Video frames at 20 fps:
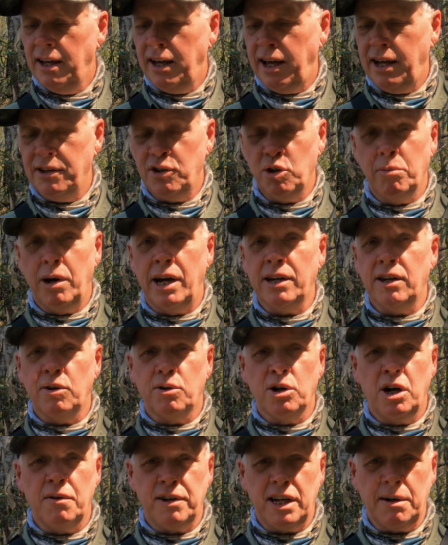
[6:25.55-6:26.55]
and you're making
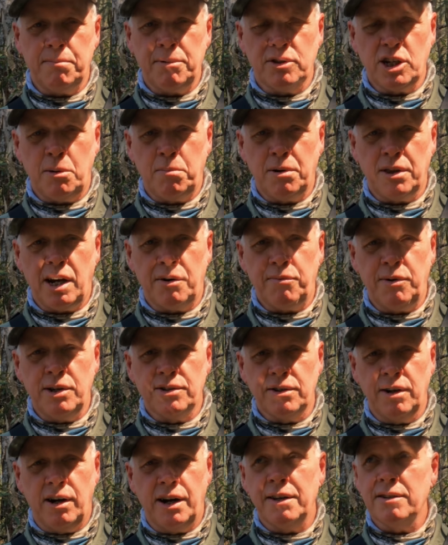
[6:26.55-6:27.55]
coffee up the top of that
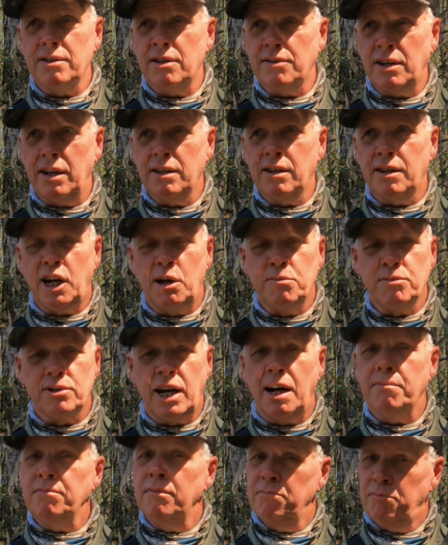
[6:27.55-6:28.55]
ridge line as the sun comes
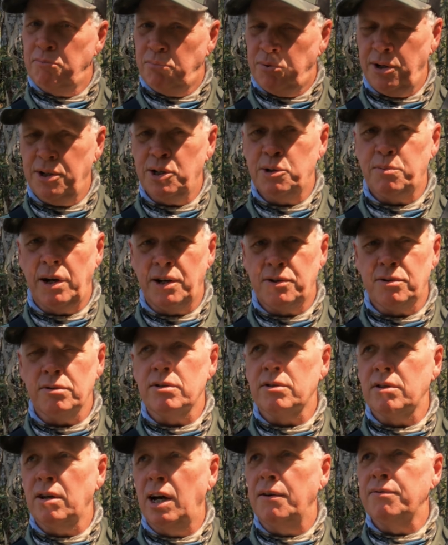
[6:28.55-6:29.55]
up. Pretty special
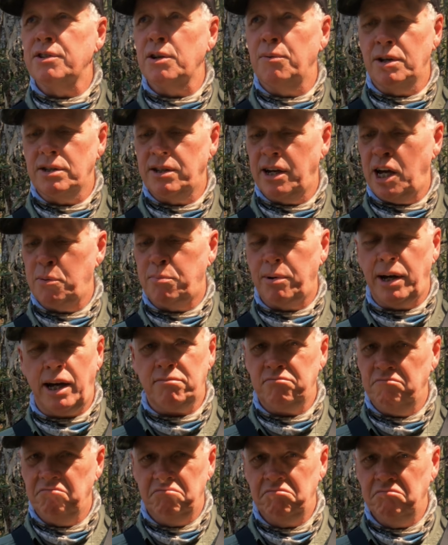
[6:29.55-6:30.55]
stuff. So in a day
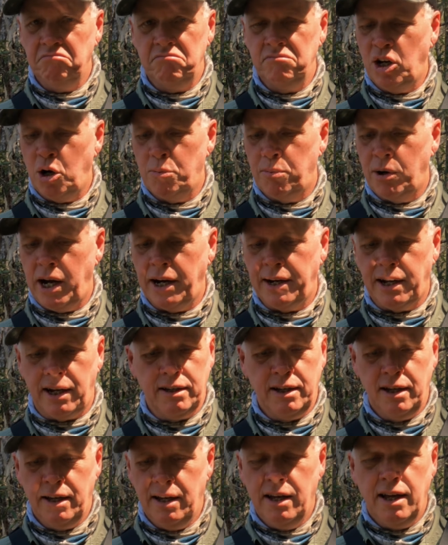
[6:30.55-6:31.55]
pack, no brainer.
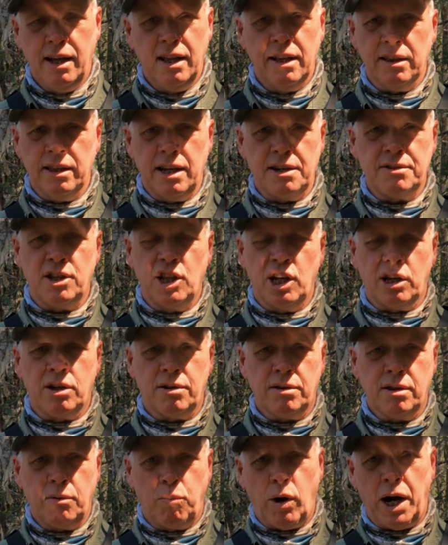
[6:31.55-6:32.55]
Less than
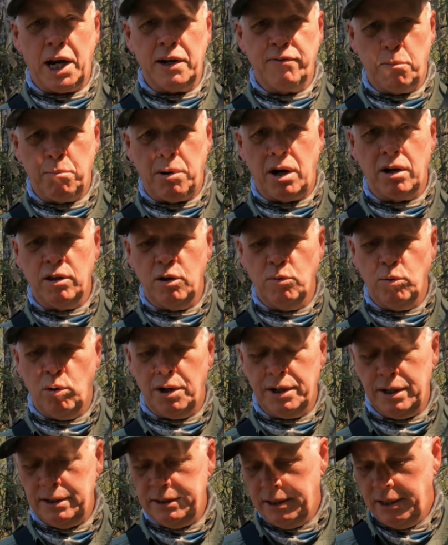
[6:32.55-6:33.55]
the weight of a bottle of
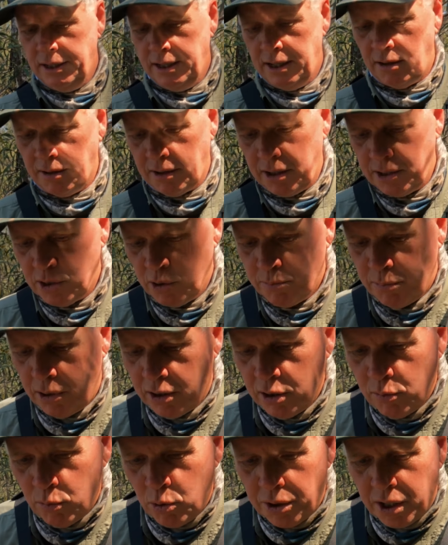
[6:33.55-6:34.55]
water. I'll get you a
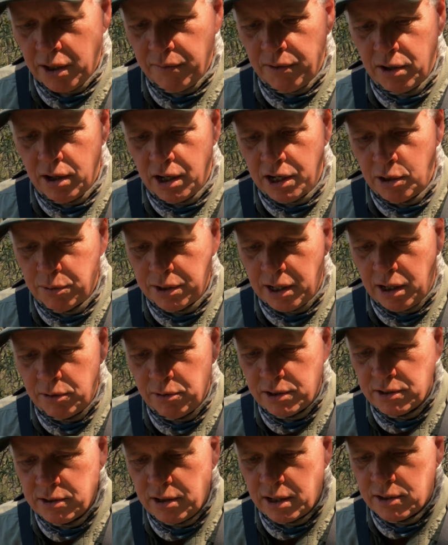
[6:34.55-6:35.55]
bottle of water, give you an idea what that
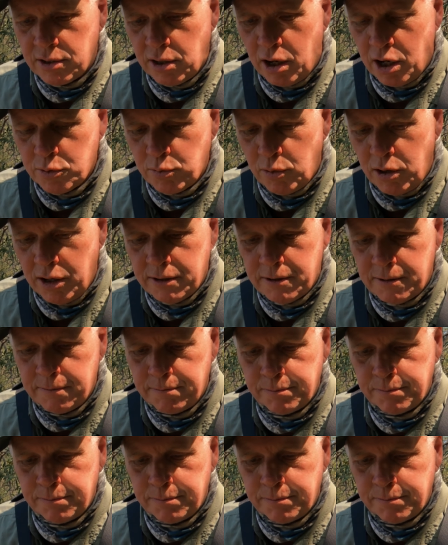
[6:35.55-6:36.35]
looks like size-wise.